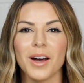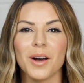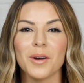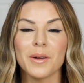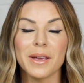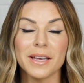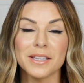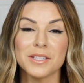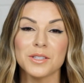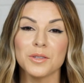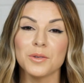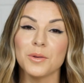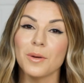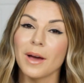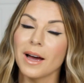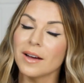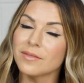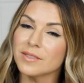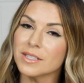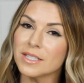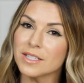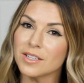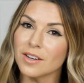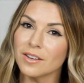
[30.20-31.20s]
Okay, so you
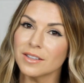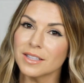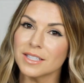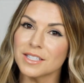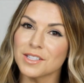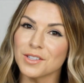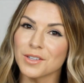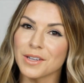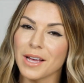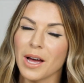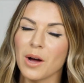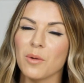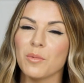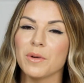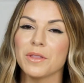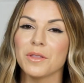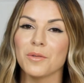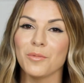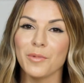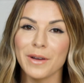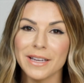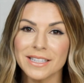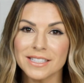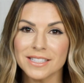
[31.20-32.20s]
have to start this look out
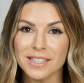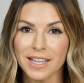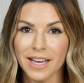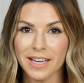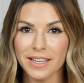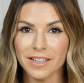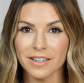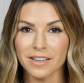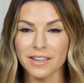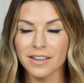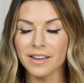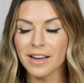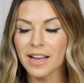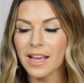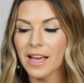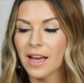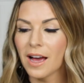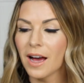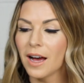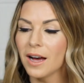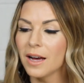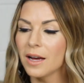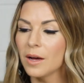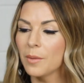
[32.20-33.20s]
with a winged liner.
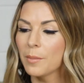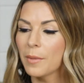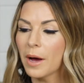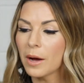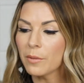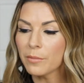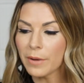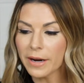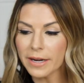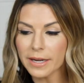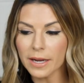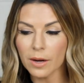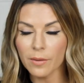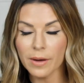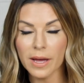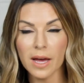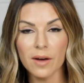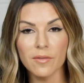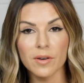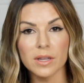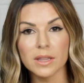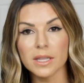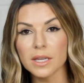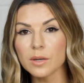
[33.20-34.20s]
Right now I
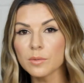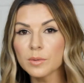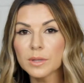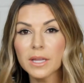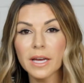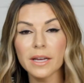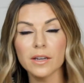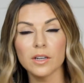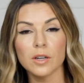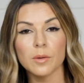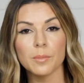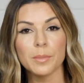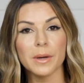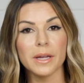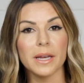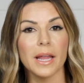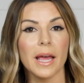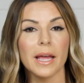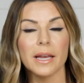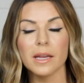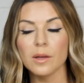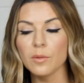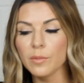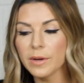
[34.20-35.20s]
have on liquid liner, but
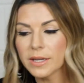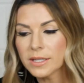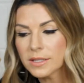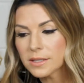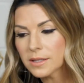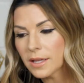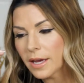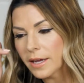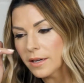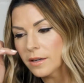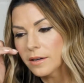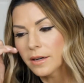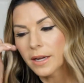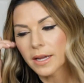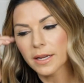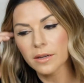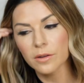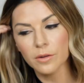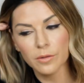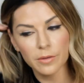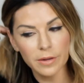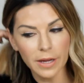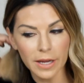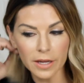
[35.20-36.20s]
any winged liner,
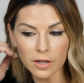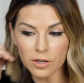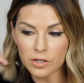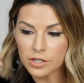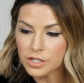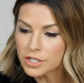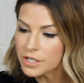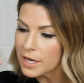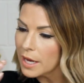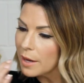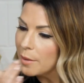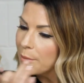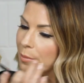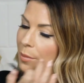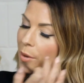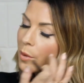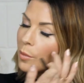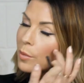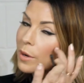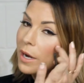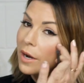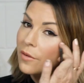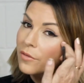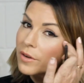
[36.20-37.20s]
and create your shape,
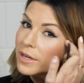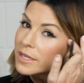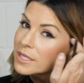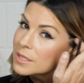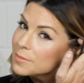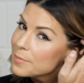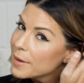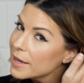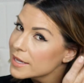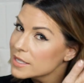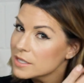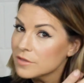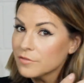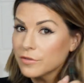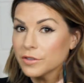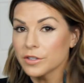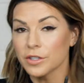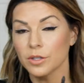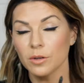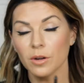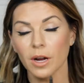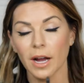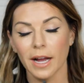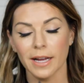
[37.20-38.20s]
whatever is best for
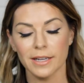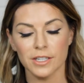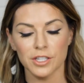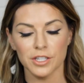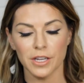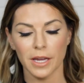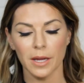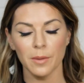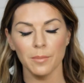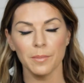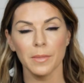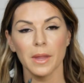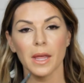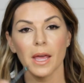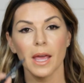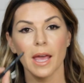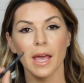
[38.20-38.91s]
your eye shape.